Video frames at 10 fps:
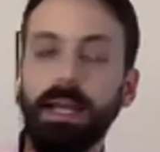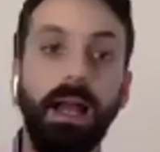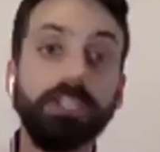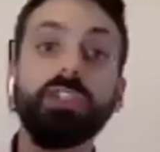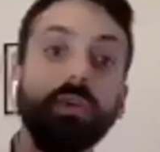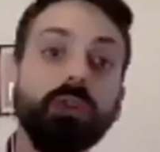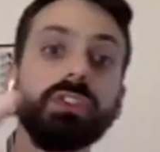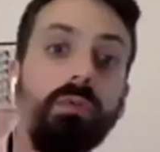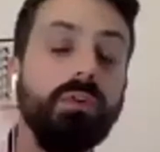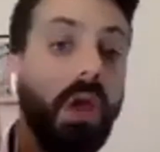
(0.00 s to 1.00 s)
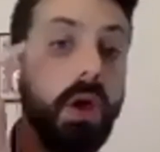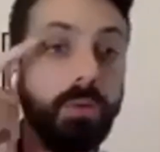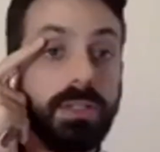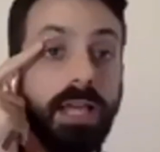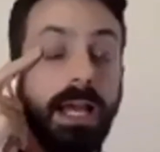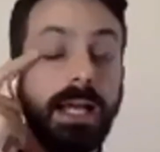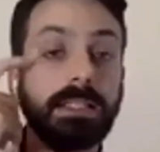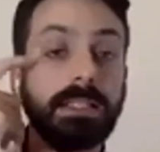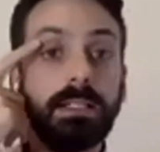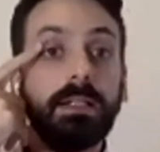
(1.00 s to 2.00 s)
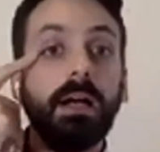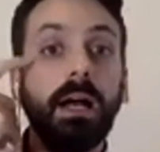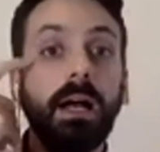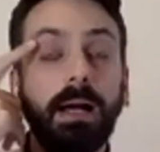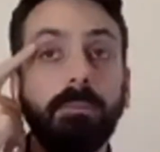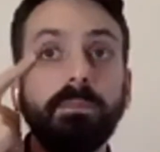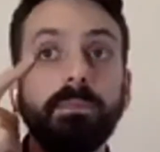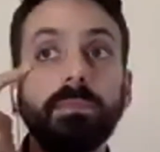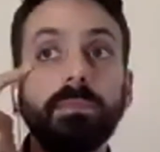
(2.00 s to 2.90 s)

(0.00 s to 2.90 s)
I should also note that, um,